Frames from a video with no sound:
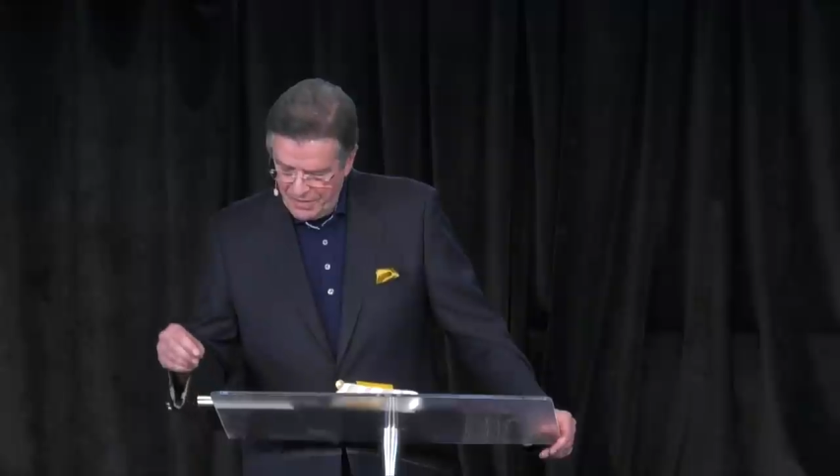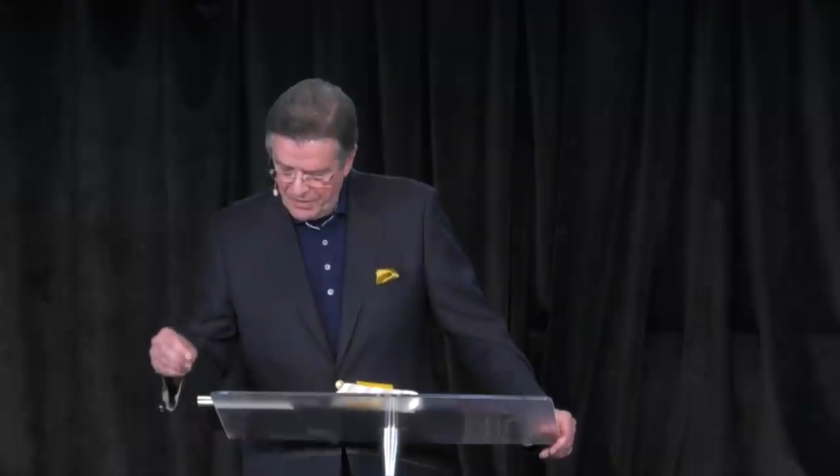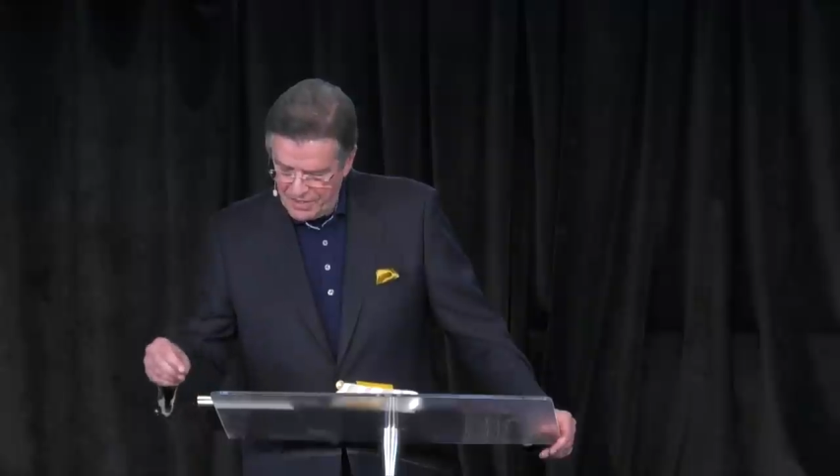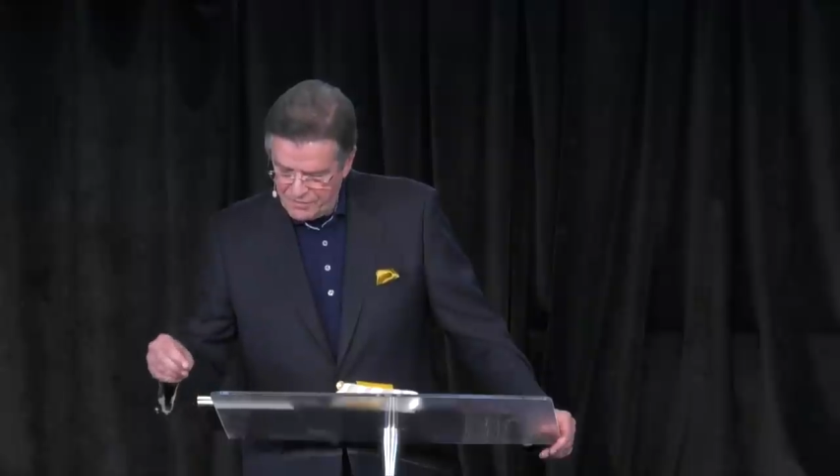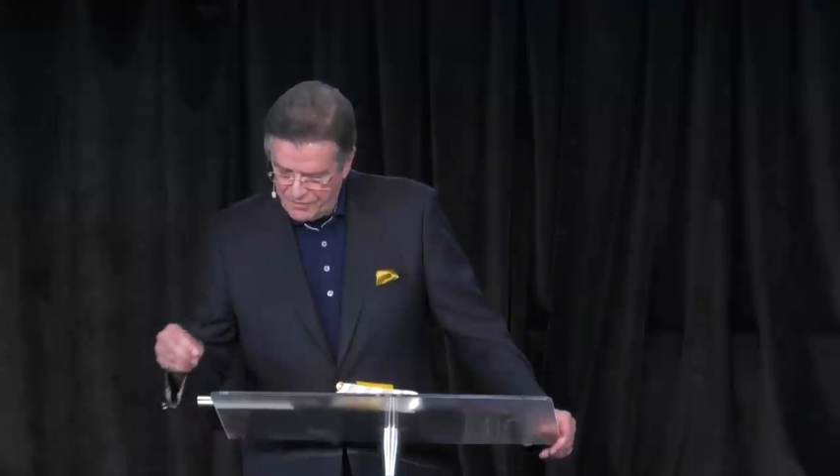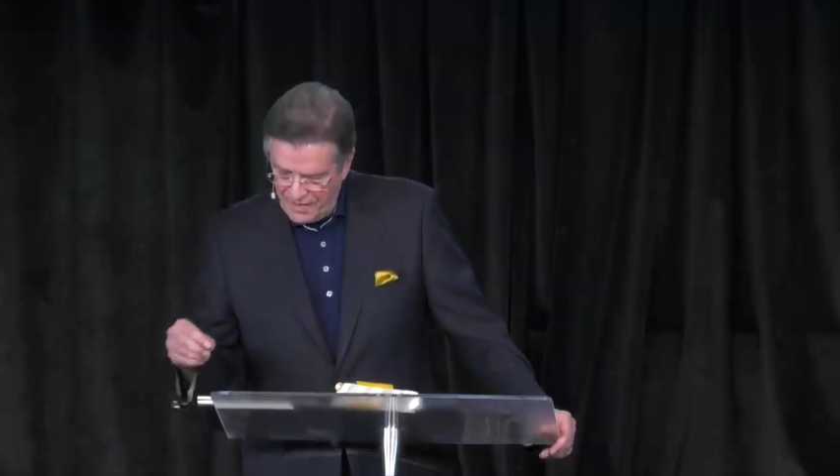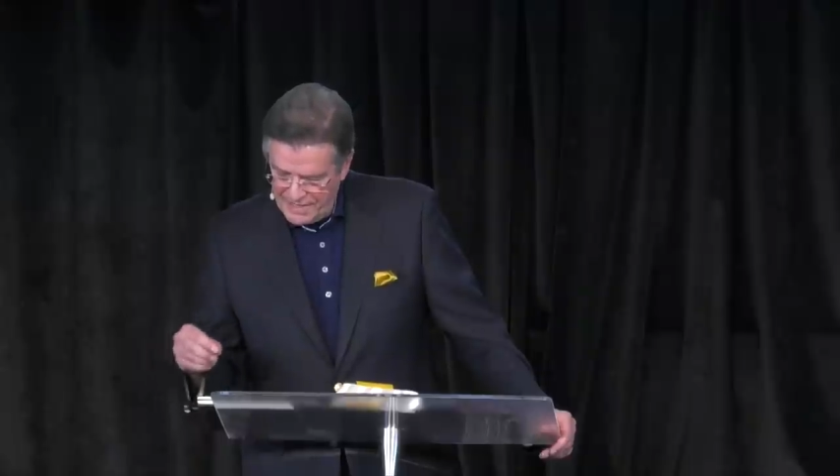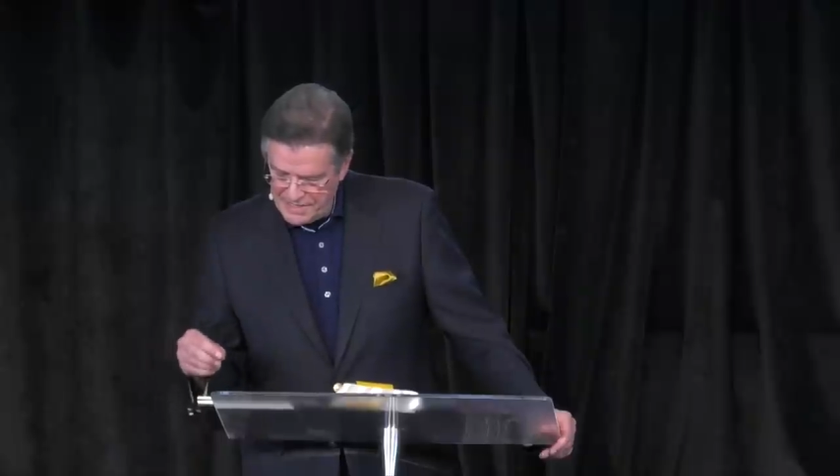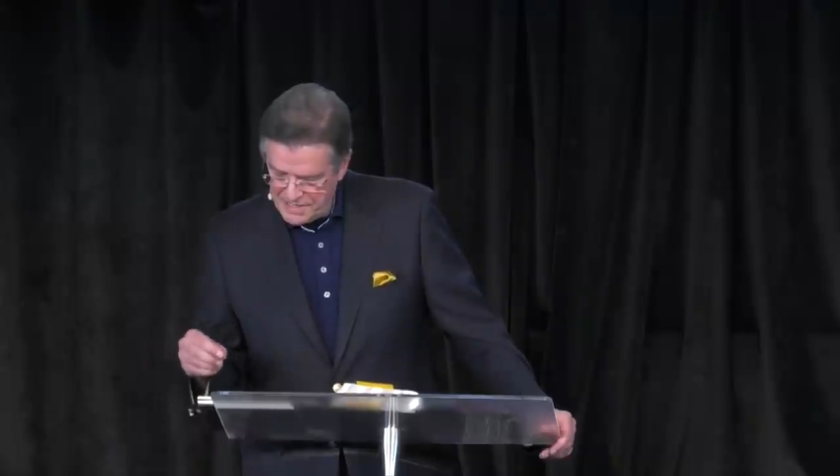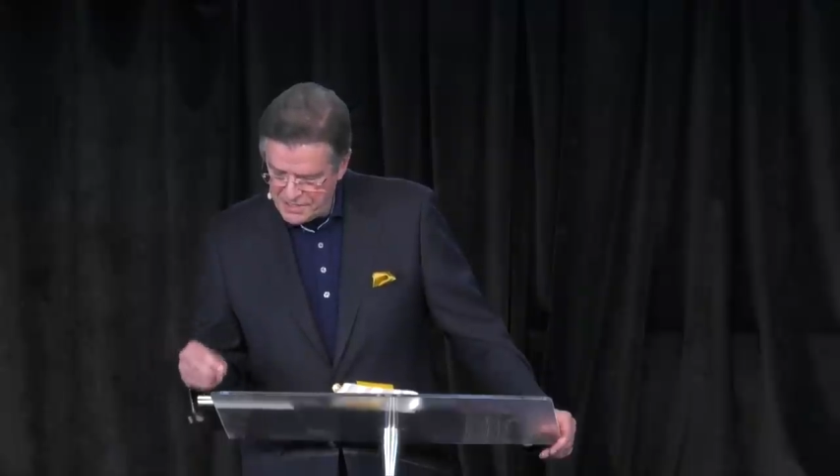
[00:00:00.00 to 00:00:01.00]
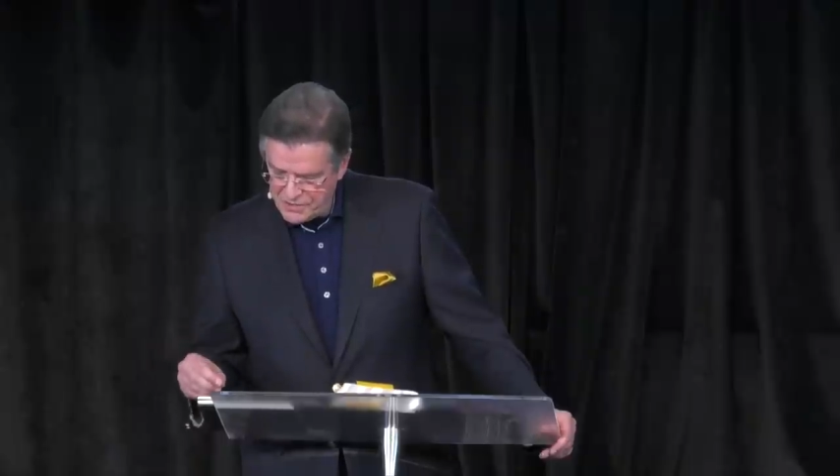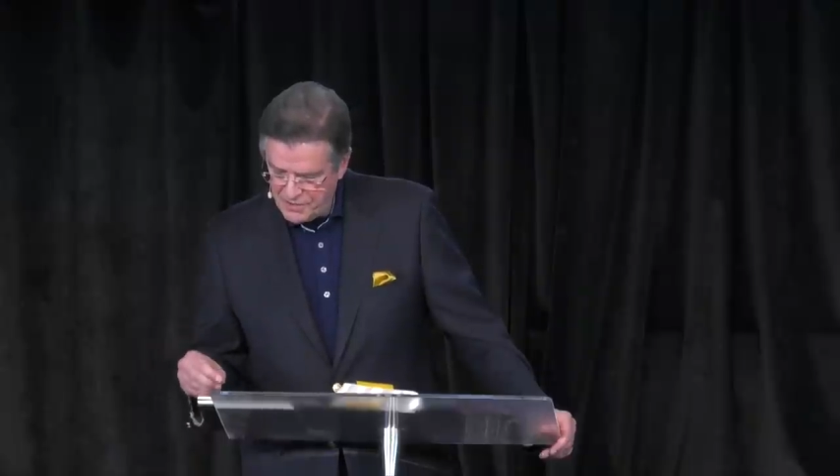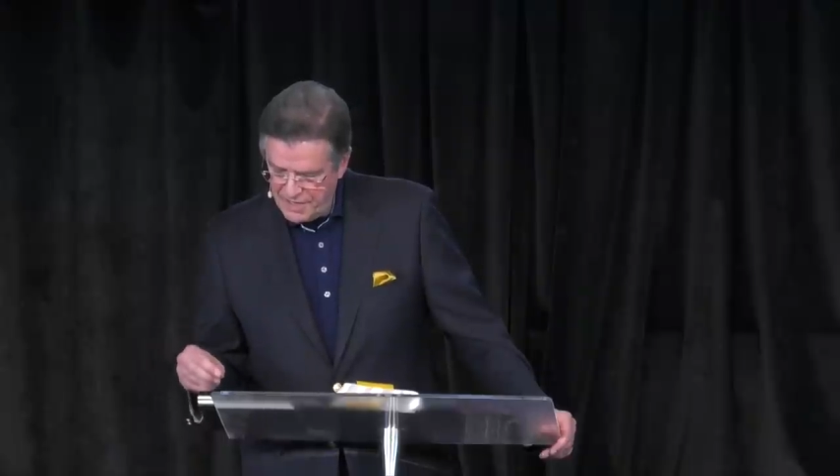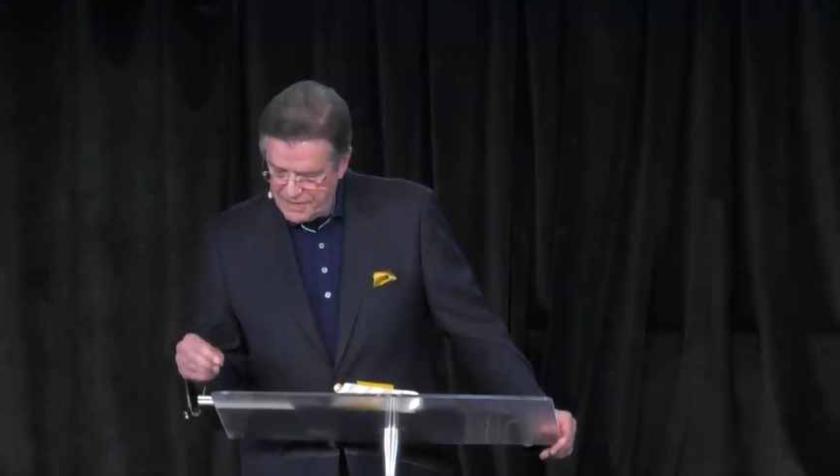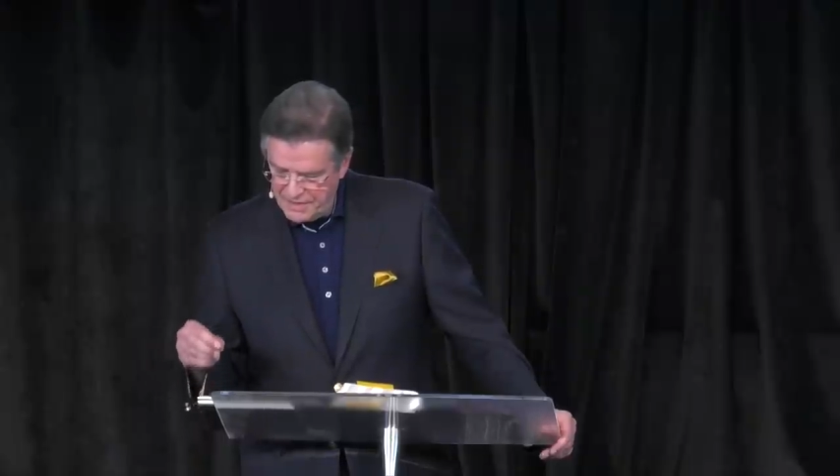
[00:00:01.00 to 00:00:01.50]
It finds its
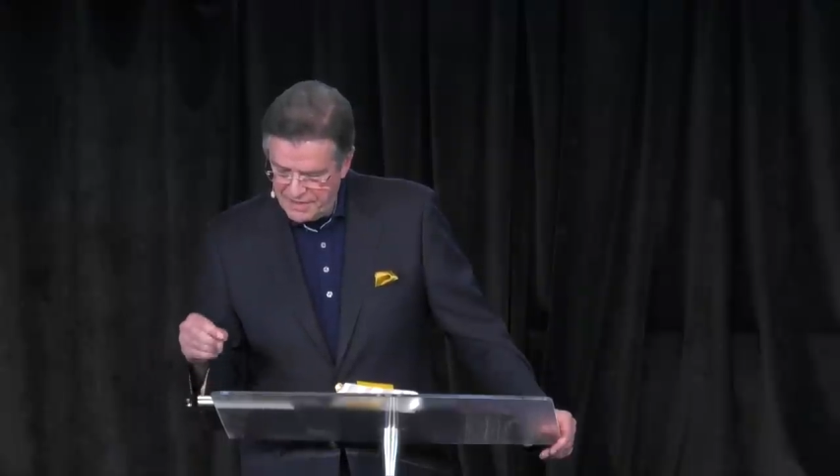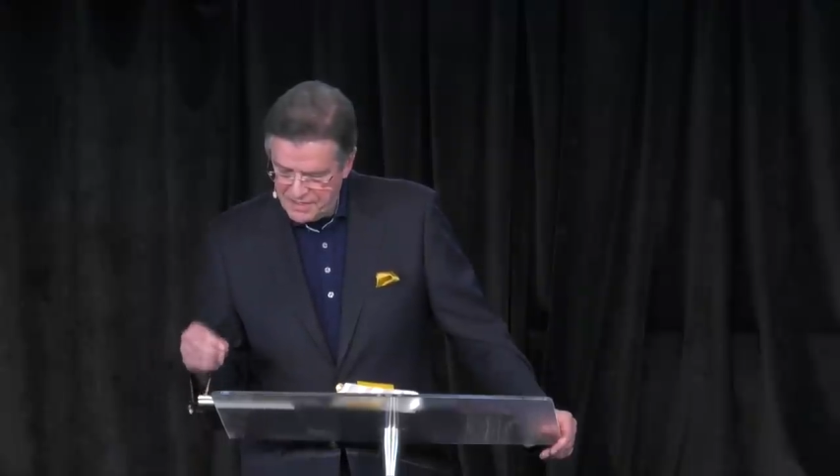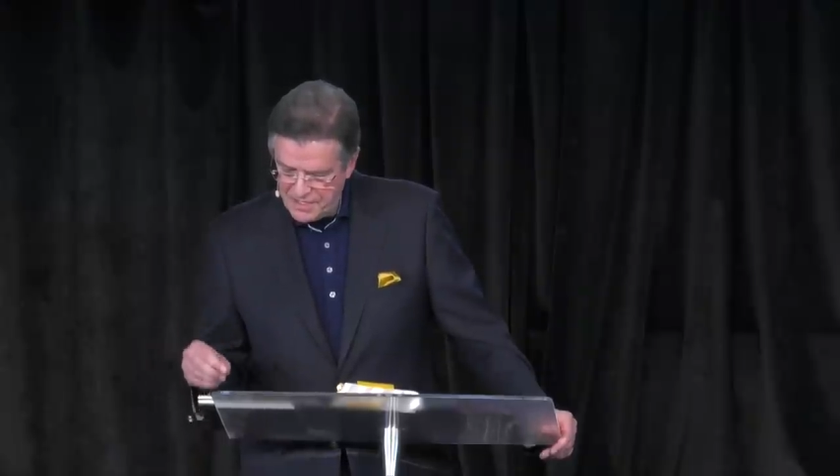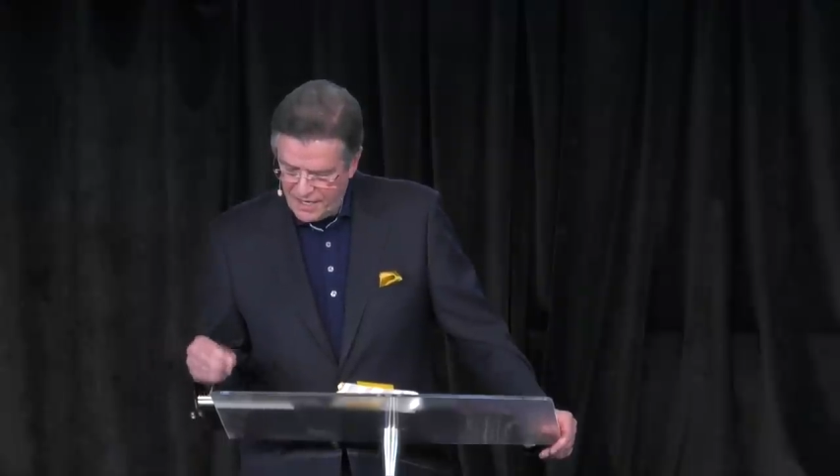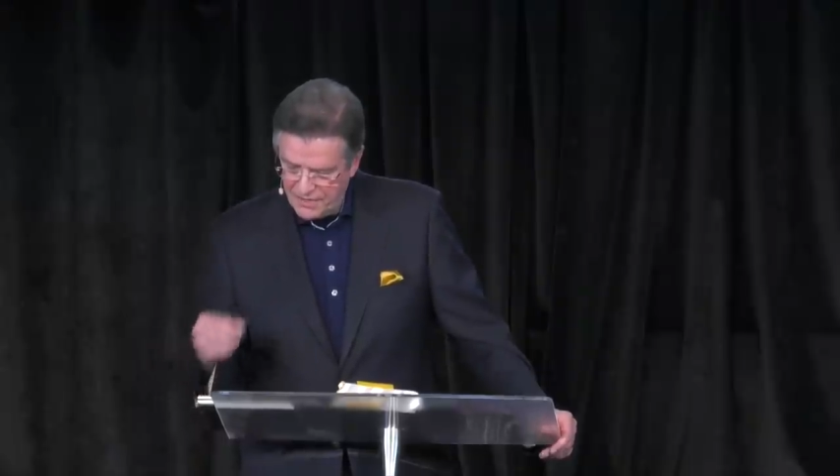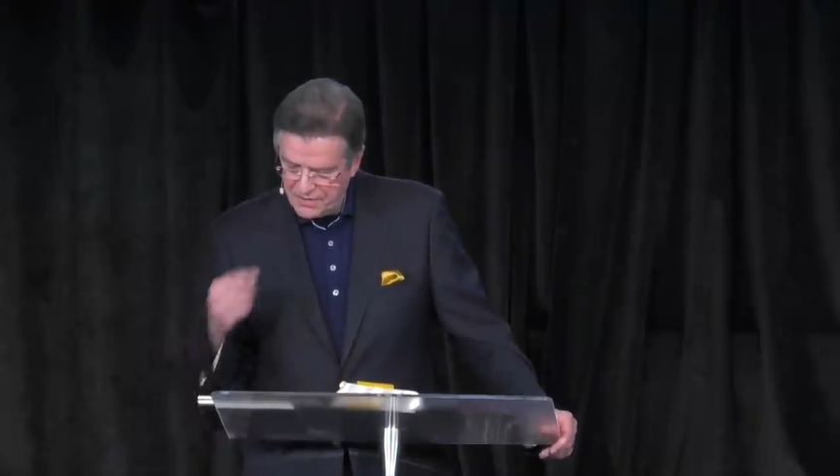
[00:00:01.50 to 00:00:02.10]
strength in the desire